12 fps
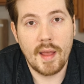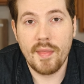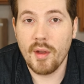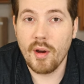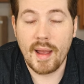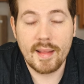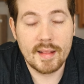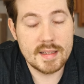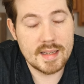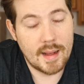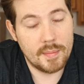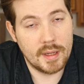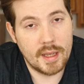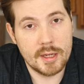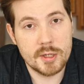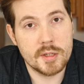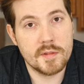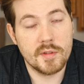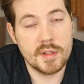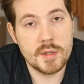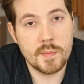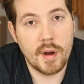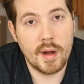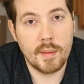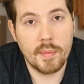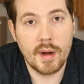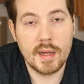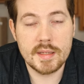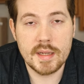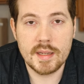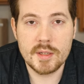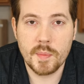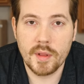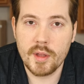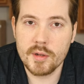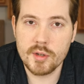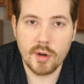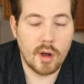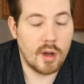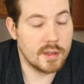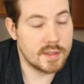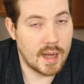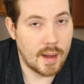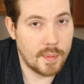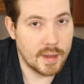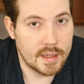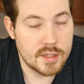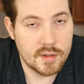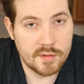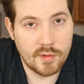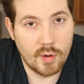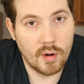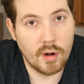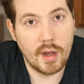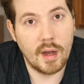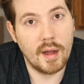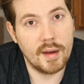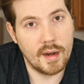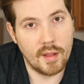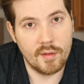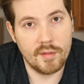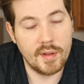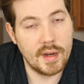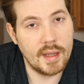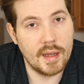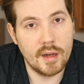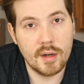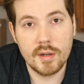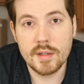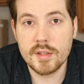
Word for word: And there are endless applications for this breading process, but those are all topics for another video.